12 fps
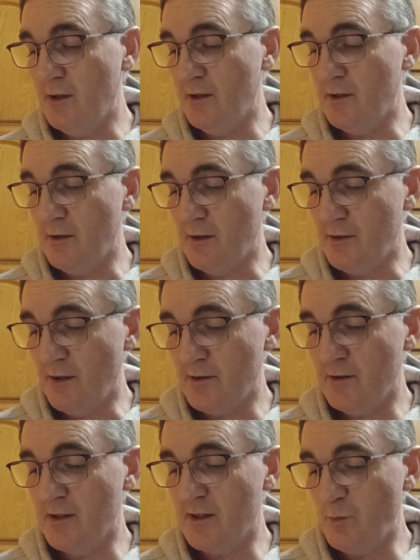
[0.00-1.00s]
A
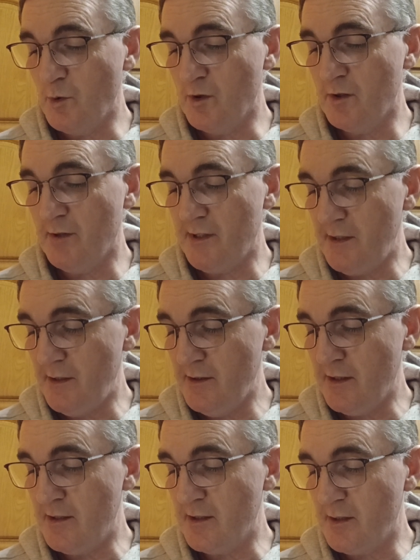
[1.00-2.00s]
doctor explores what
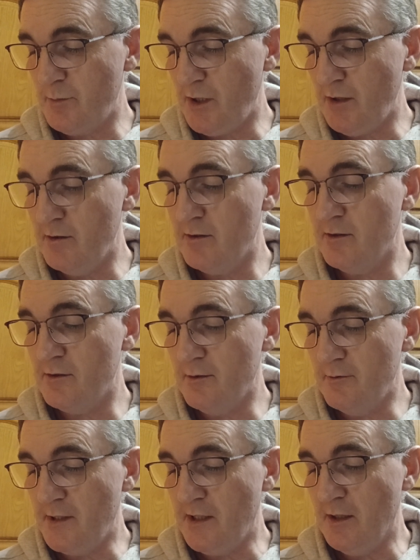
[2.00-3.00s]
near-death experiences
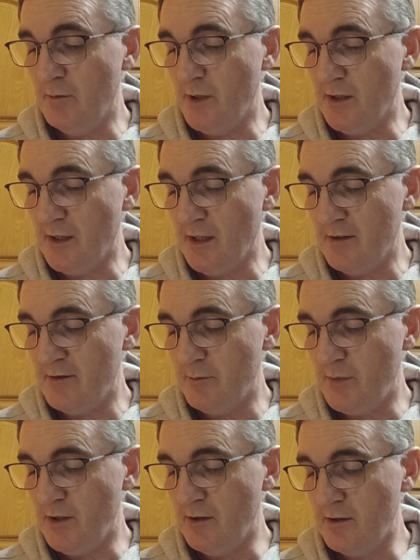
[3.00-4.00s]
reveal about life and
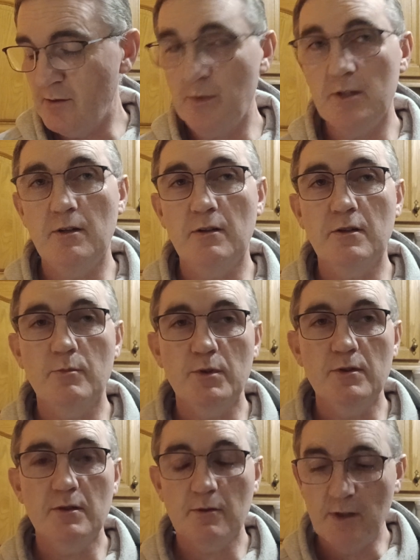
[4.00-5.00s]
beyond, by Dr.
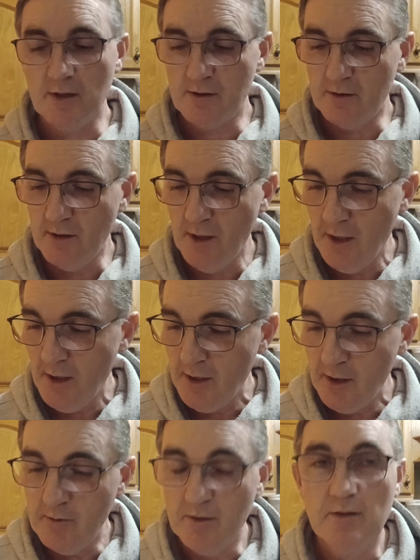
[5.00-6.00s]
Grayson,
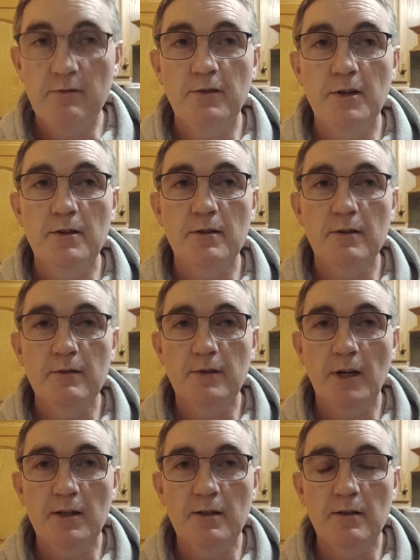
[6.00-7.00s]
who is the founder of
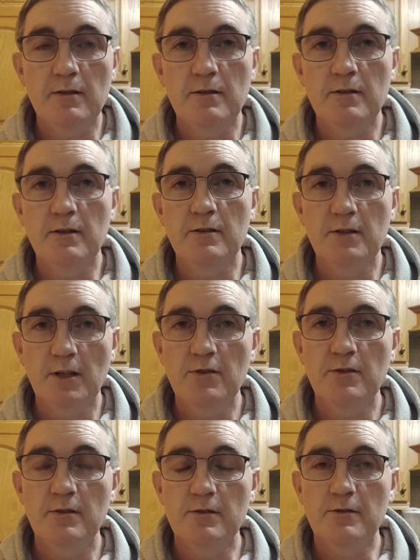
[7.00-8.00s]
IANS, the
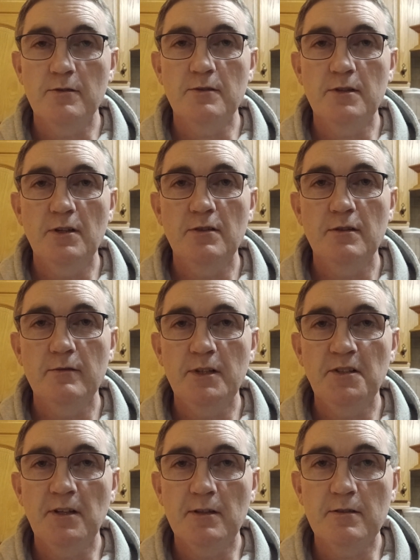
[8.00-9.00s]
International Association of
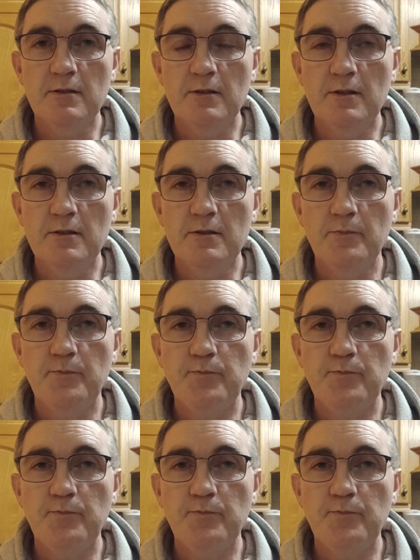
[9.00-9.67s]
Near-Death Studies.